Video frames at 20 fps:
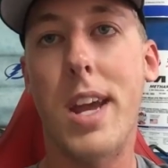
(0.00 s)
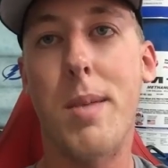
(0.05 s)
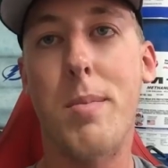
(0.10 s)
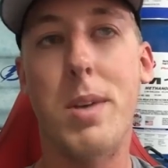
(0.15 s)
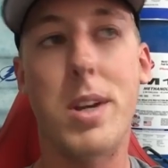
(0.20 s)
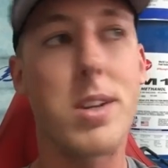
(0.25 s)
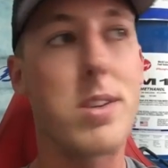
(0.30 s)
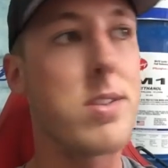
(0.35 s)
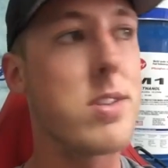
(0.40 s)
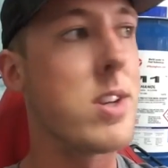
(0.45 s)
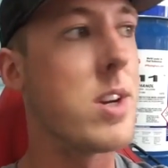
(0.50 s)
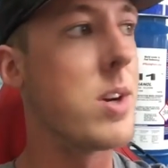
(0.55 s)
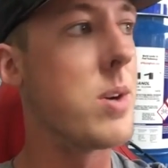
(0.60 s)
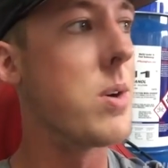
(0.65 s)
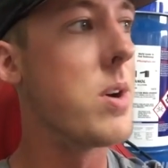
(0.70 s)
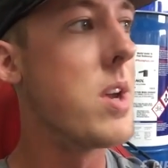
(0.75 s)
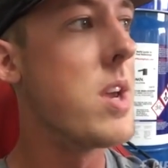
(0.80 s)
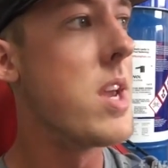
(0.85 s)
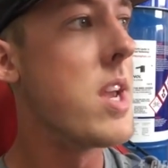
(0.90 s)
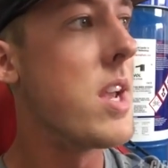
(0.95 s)
damage.
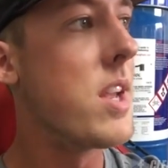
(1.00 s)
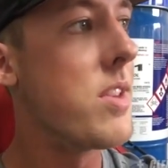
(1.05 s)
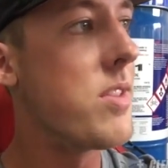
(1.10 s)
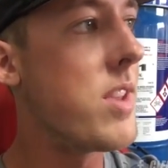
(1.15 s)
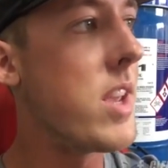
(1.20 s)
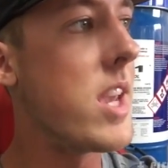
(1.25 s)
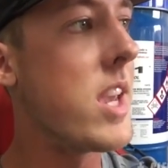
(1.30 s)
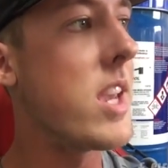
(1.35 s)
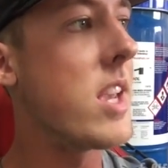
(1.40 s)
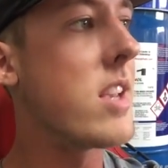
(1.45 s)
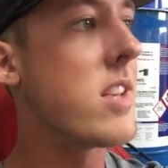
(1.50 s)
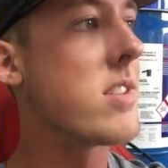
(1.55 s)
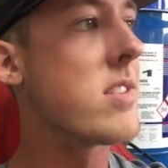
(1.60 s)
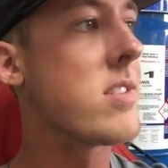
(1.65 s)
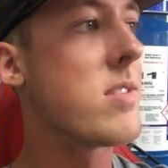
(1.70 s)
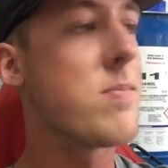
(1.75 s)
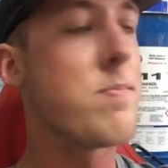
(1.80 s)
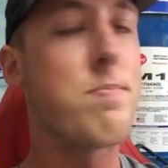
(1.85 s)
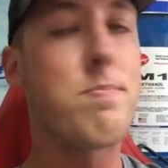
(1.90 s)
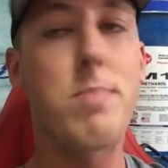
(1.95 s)
So
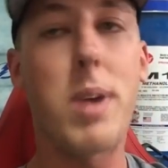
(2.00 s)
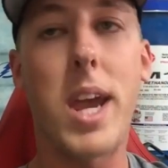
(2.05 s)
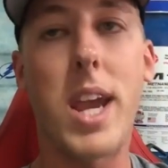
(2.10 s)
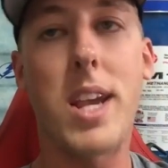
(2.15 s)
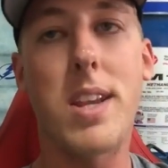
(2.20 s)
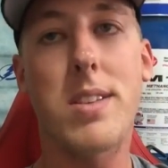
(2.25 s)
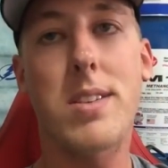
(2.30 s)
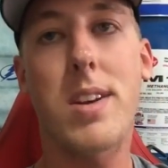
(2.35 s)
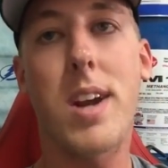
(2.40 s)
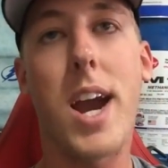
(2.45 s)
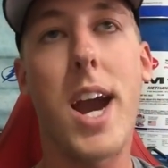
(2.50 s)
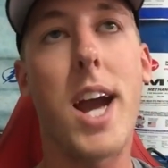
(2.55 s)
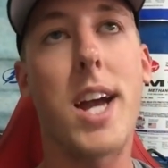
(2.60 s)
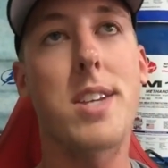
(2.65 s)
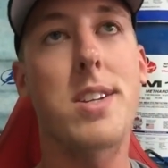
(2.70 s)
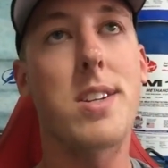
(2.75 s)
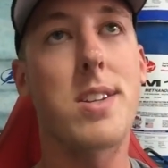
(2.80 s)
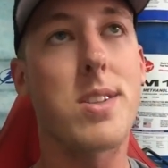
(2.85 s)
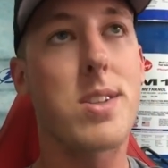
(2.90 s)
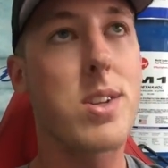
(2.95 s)
things, paint
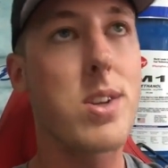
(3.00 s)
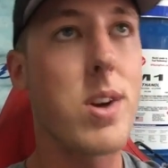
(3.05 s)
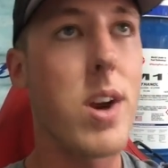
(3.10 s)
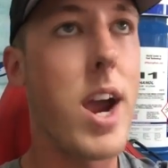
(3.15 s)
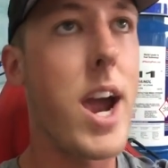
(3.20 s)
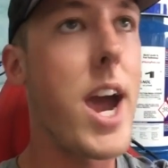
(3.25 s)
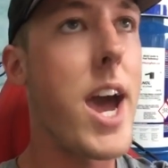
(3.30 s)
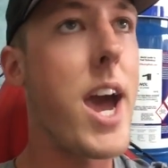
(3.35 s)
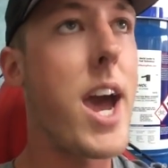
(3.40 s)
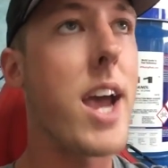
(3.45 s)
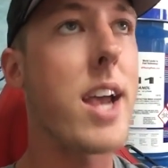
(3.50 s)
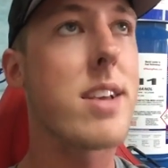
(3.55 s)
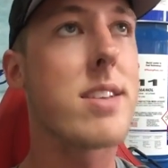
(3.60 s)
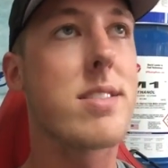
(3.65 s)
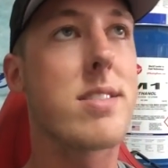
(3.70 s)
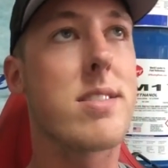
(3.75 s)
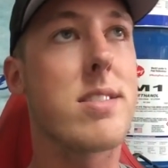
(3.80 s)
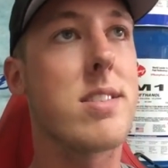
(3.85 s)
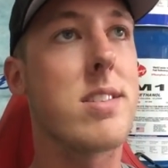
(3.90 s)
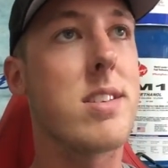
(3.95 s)
scratches,
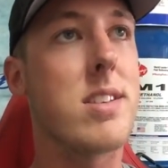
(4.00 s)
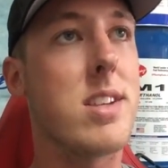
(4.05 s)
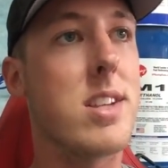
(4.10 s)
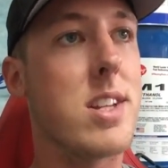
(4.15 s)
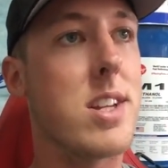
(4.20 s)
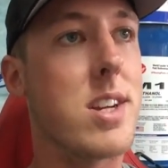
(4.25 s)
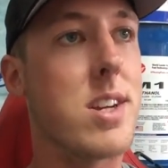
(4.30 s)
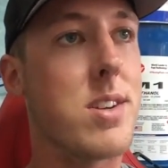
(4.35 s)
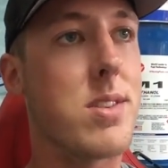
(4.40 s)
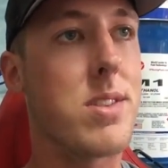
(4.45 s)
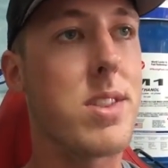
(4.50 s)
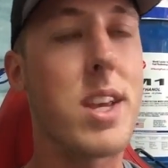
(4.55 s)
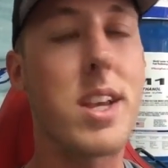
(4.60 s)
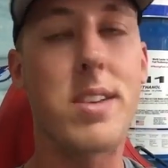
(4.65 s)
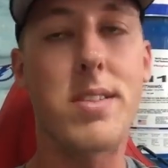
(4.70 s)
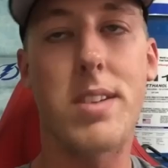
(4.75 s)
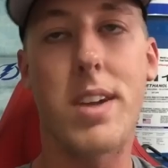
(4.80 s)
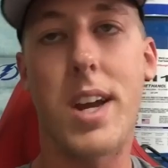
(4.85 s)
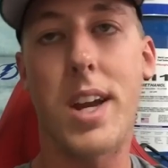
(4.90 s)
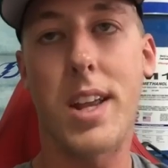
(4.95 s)
cracks, you know,
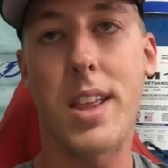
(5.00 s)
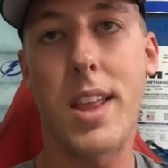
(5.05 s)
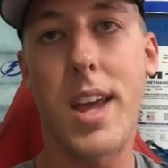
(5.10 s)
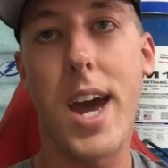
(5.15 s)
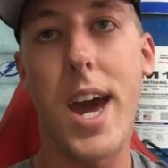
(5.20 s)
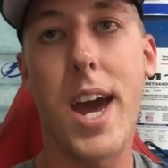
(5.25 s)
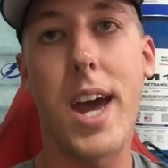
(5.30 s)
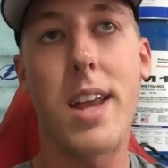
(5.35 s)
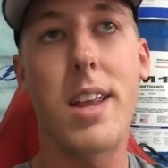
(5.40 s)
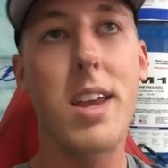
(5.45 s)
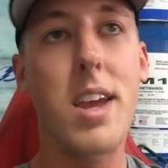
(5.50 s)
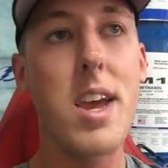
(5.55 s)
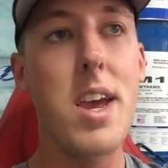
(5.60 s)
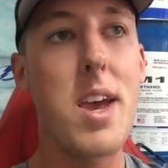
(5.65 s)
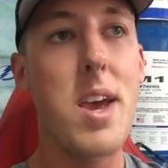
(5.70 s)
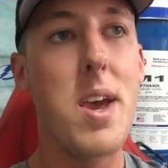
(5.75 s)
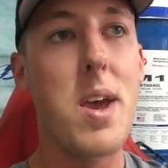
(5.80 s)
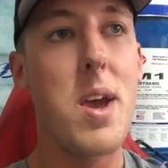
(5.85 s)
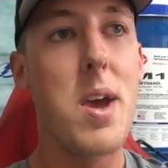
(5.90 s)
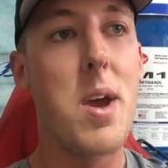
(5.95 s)
things like that.